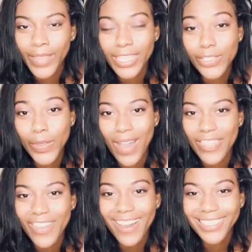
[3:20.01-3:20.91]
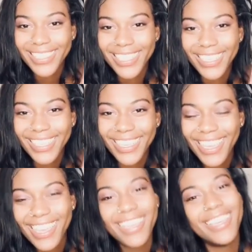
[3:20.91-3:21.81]
So I thought.
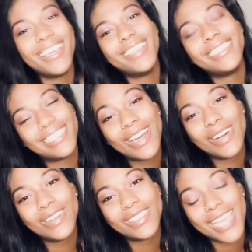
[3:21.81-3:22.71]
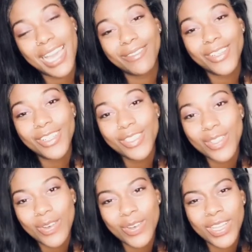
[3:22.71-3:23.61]
So time goes
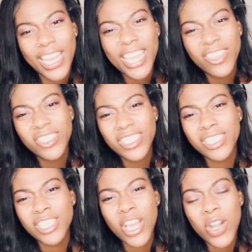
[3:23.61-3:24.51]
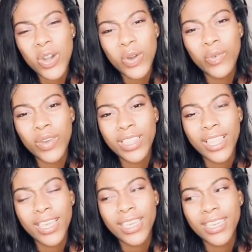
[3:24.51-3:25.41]
on, and you just know when,
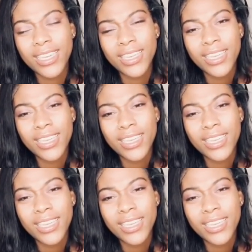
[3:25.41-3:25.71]
like,